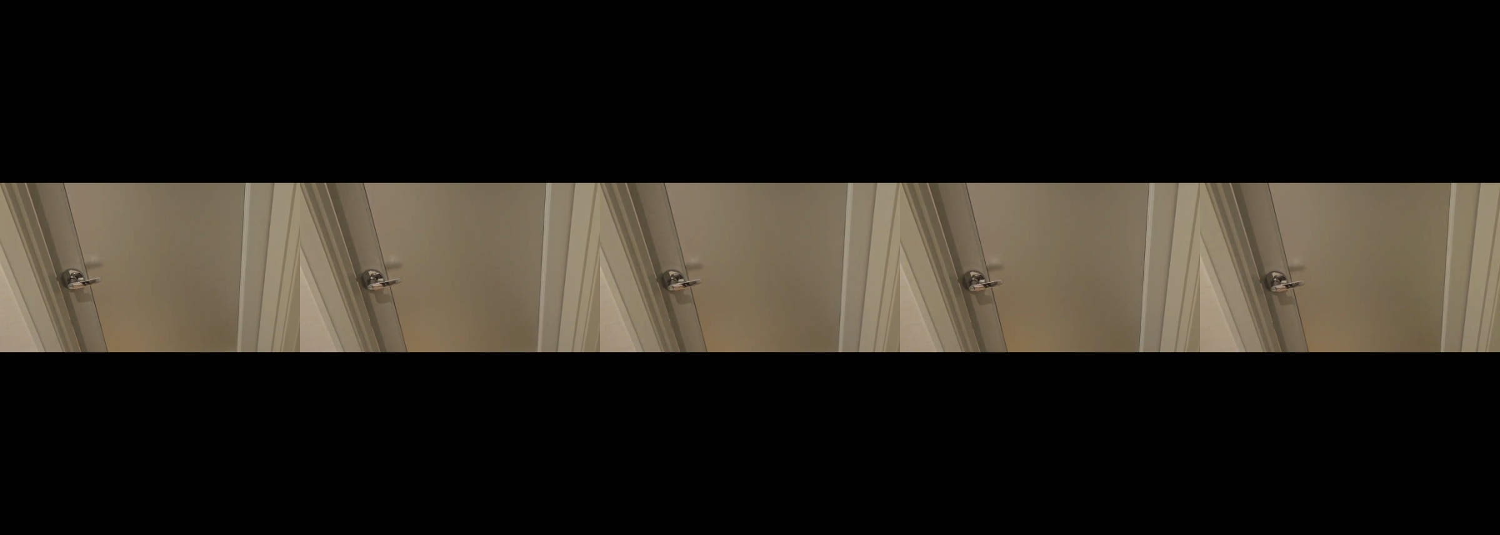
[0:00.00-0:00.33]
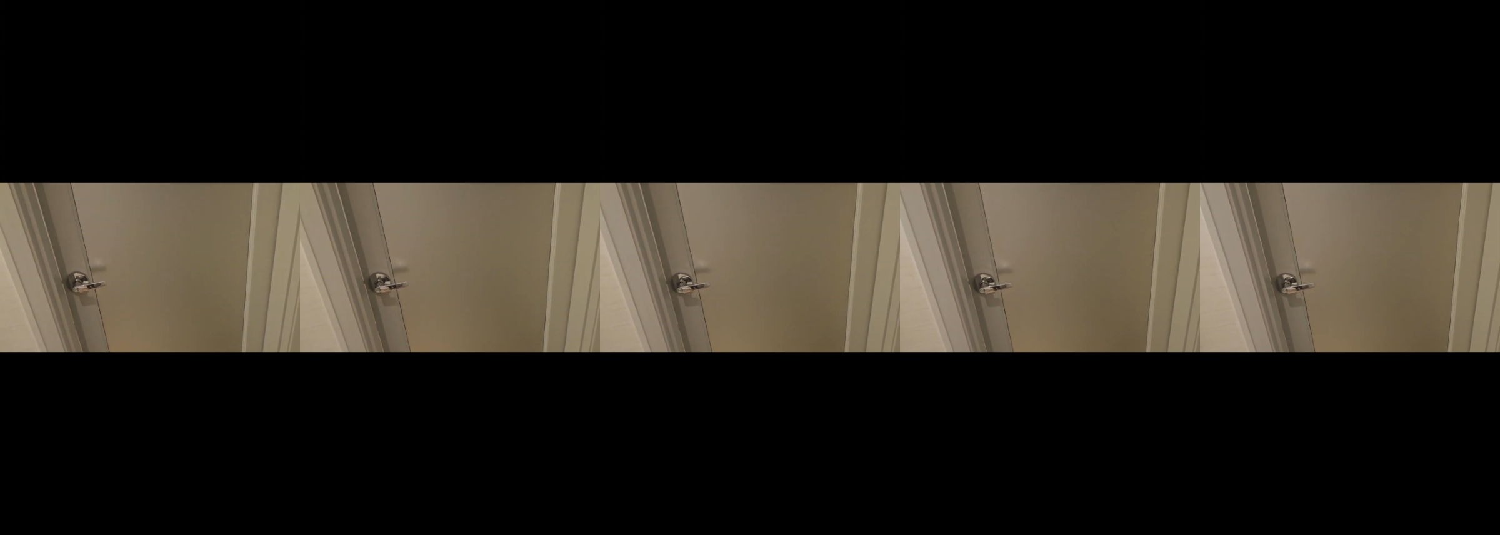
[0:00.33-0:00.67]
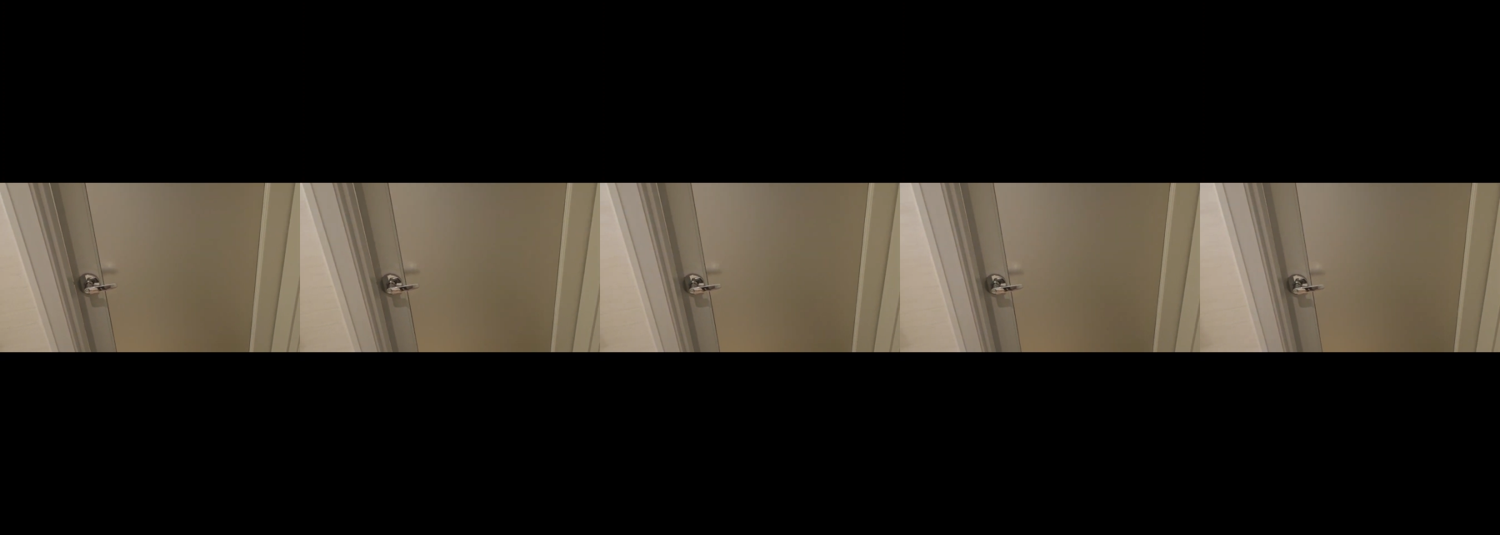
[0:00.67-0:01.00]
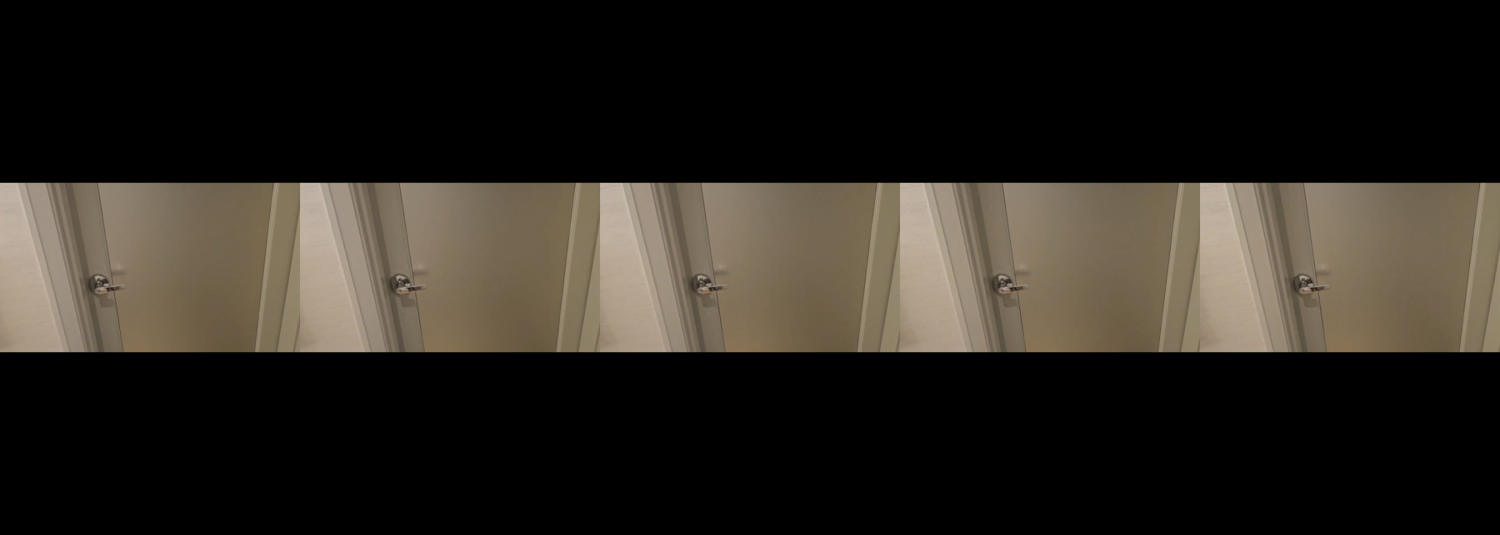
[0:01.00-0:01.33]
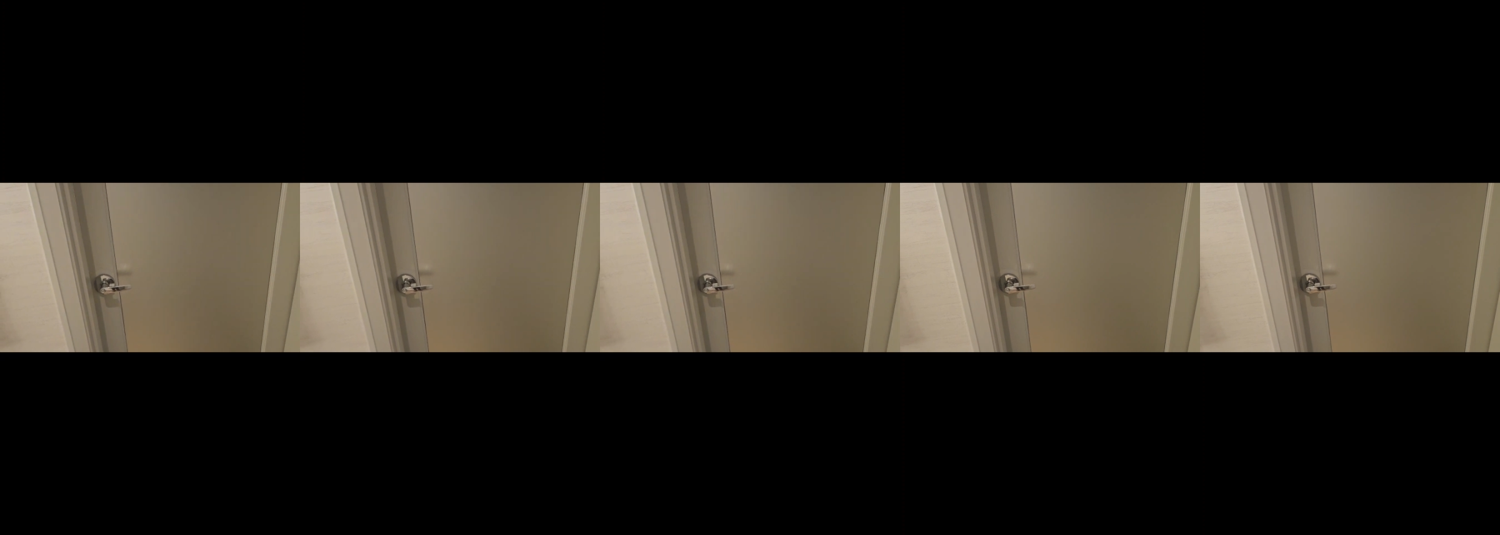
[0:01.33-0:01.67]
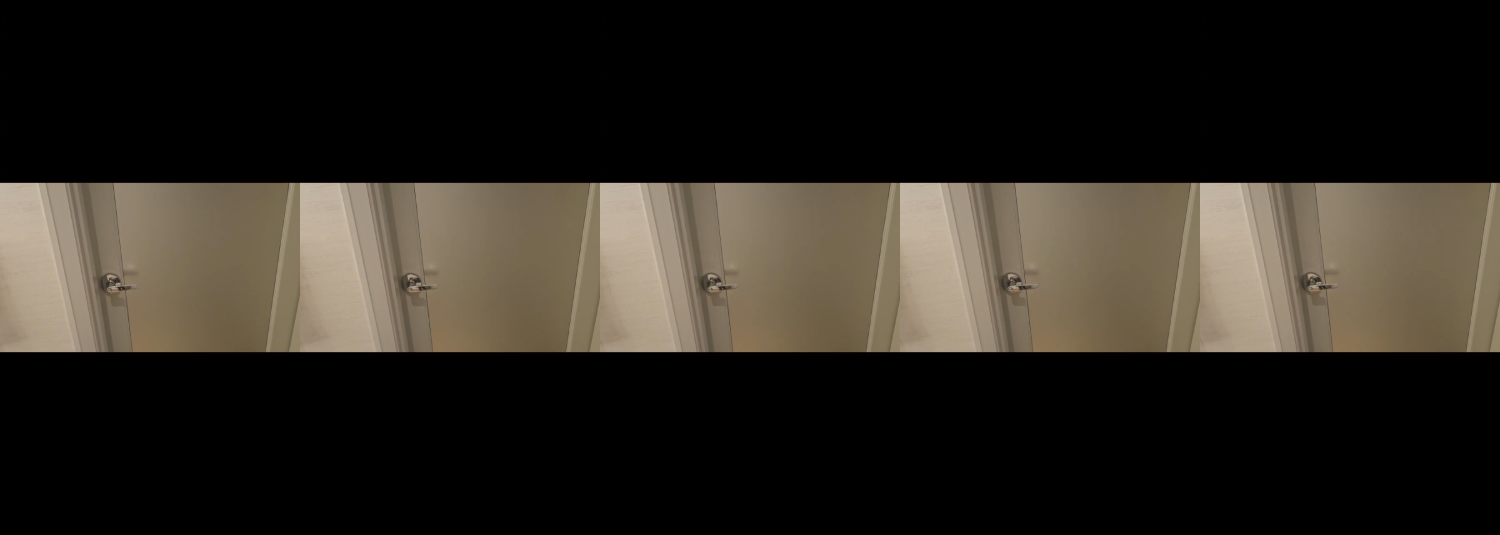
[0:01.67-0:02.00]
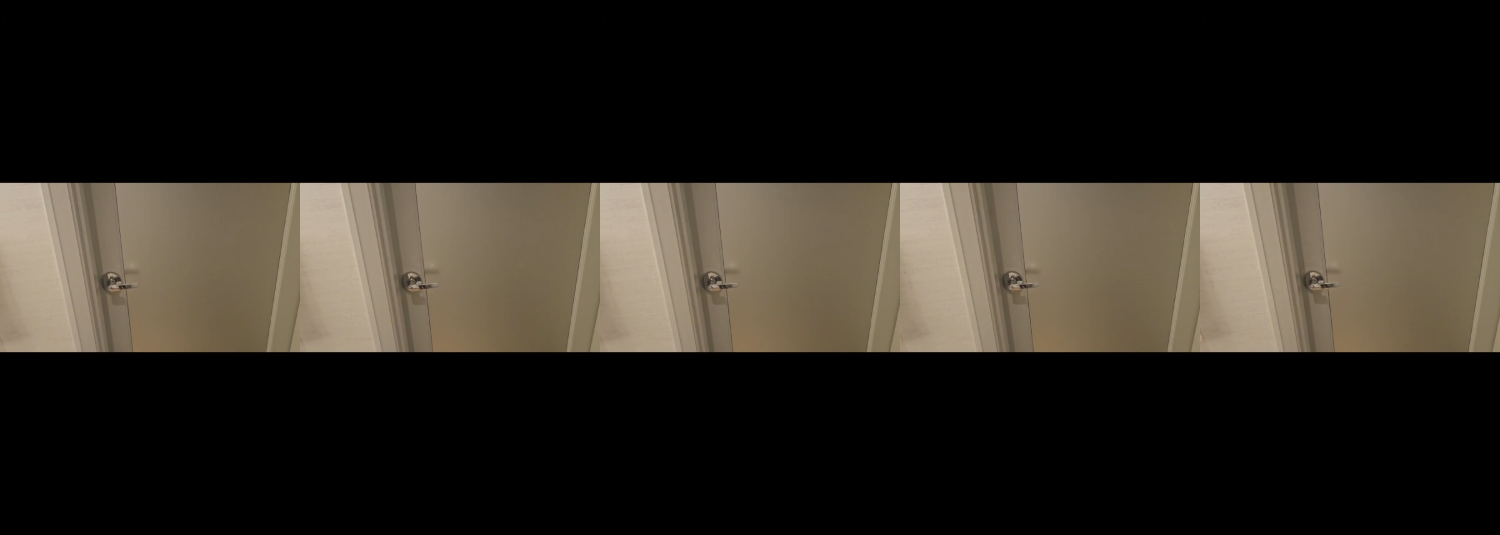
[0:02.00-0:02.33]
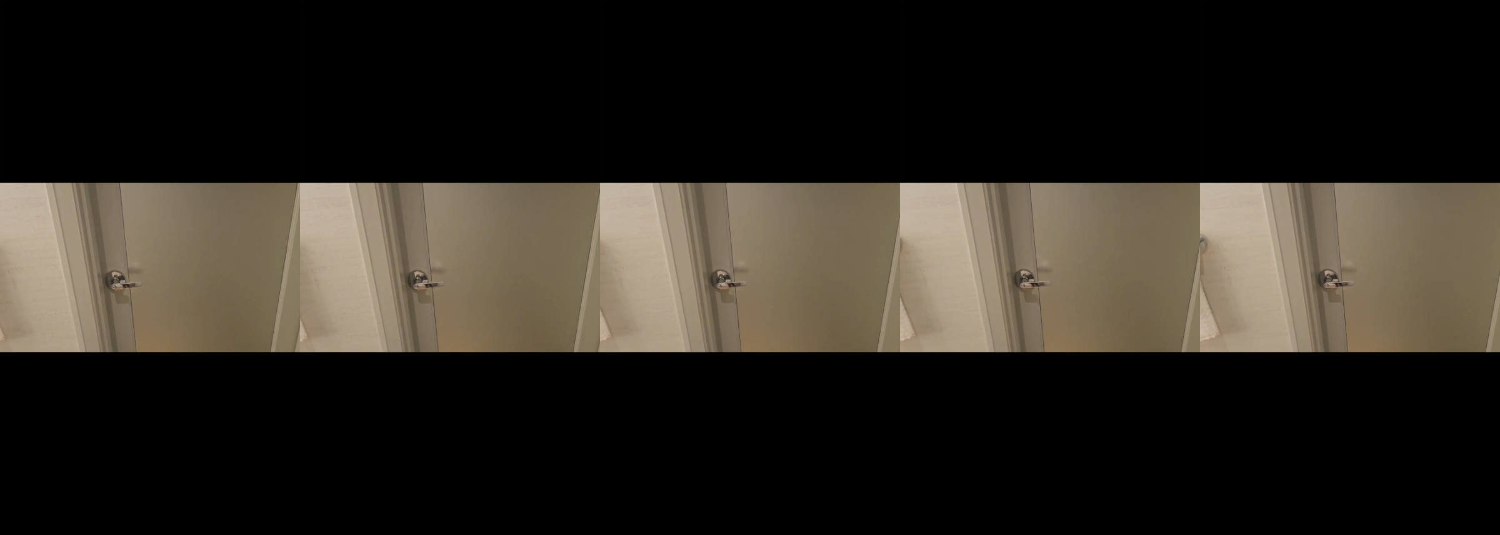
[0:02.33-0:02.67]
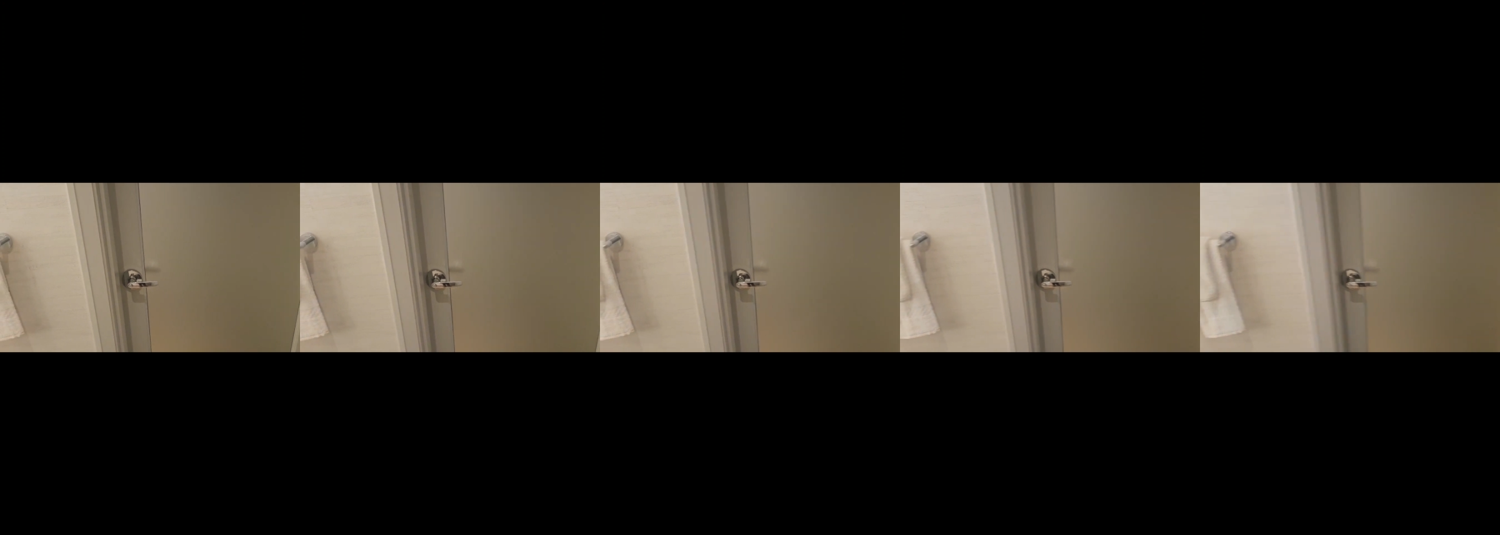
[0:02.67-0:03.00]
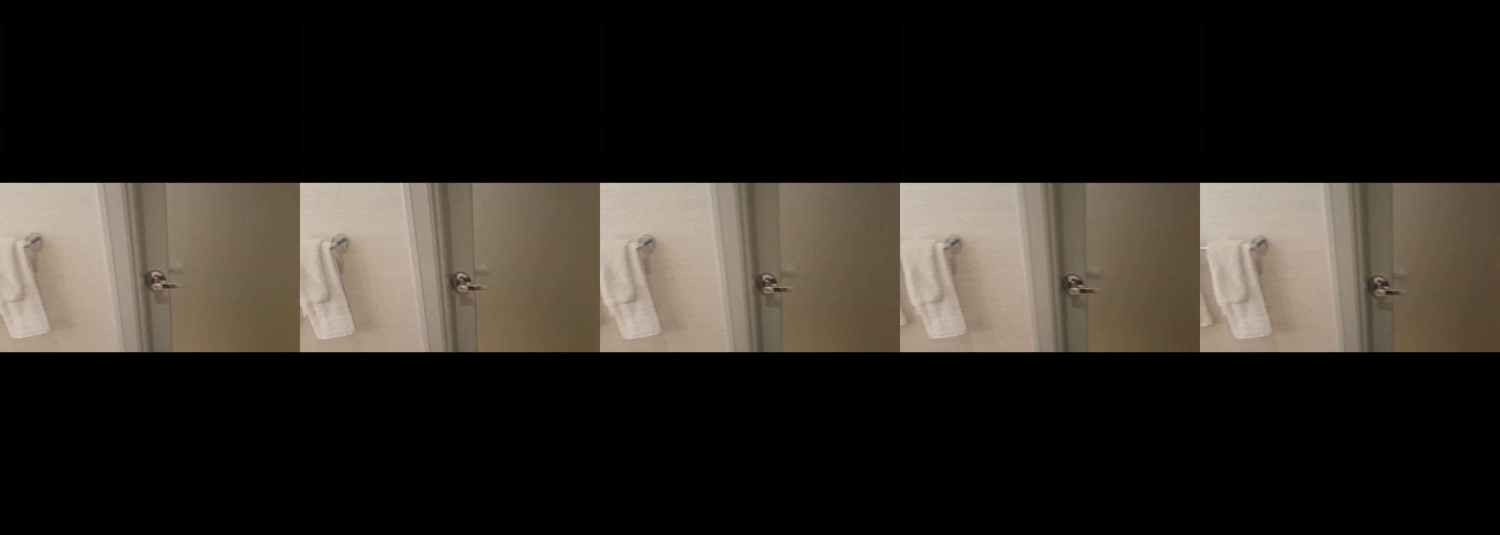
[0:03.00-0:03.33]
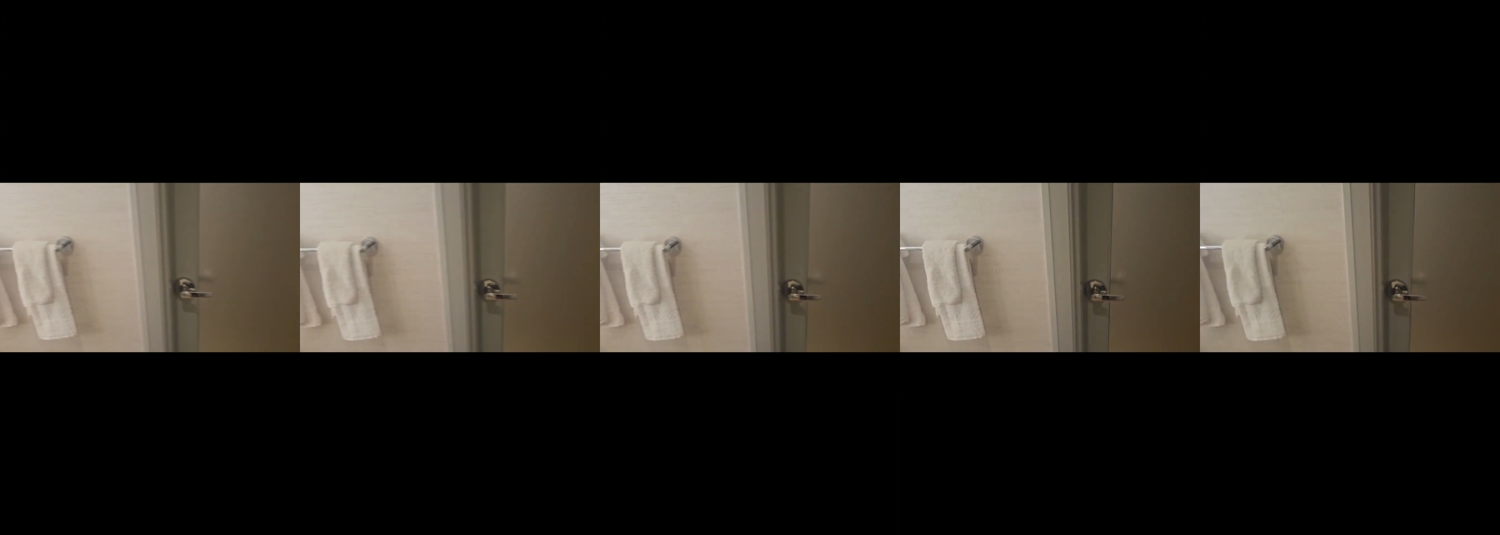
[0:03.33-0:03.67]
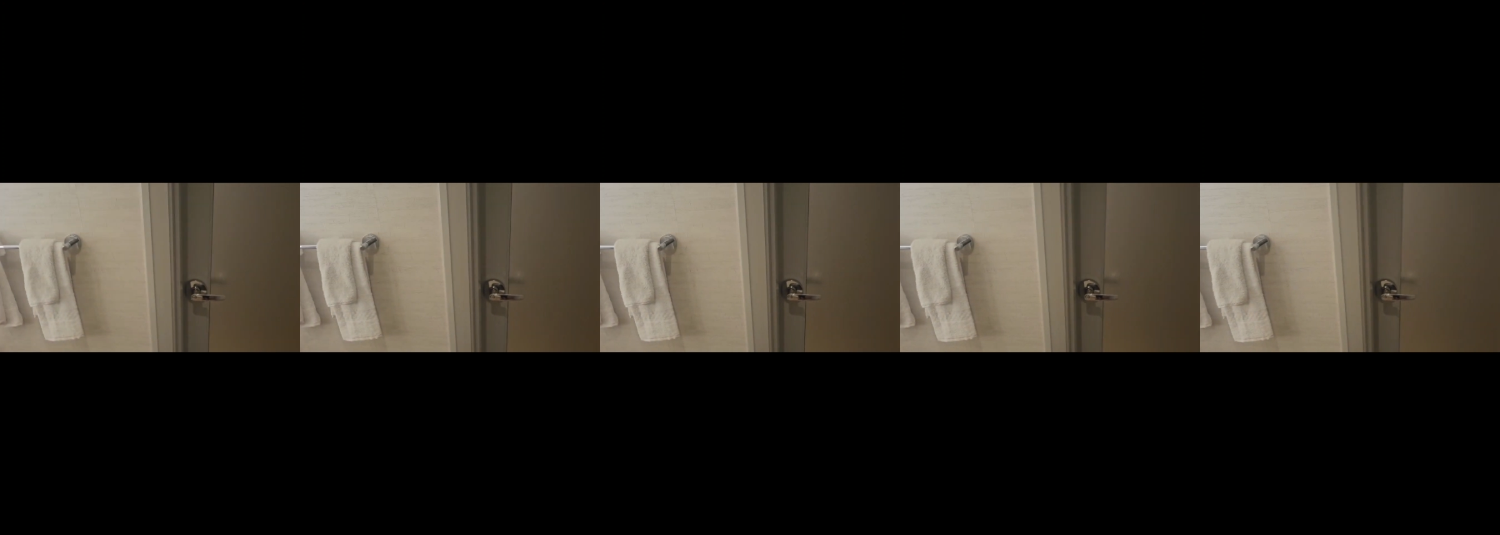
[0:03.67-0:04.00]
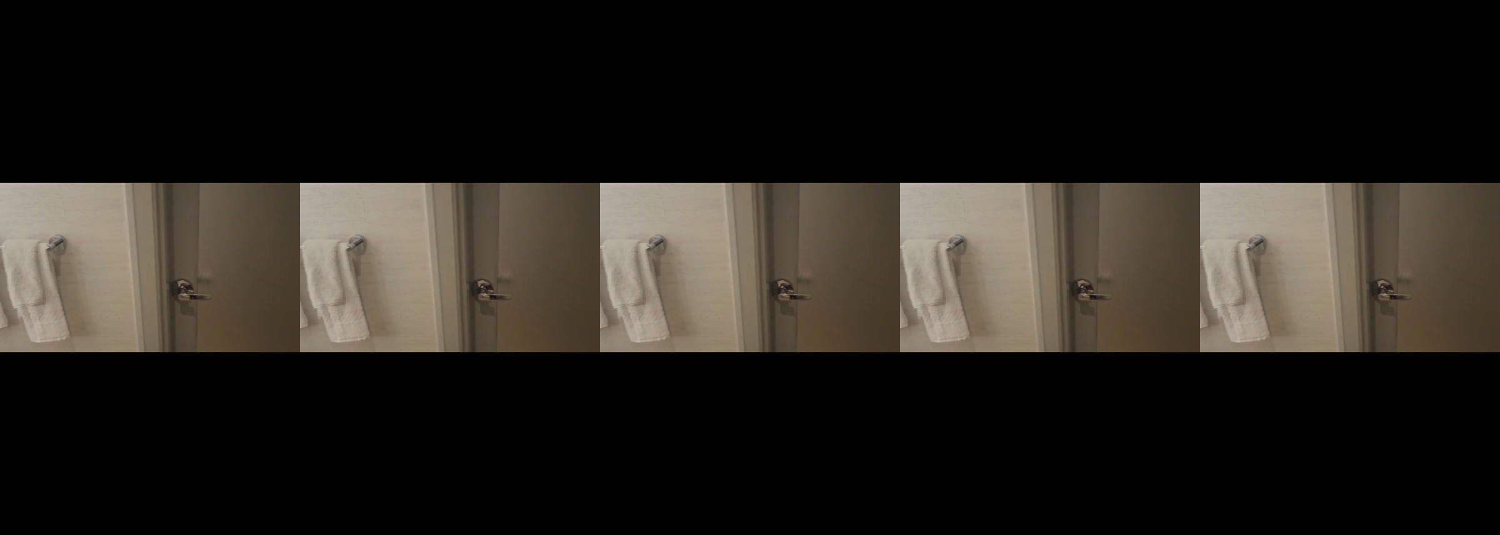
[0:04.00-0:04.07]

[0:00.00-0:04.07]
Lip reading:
Nobody's mouth can be seen.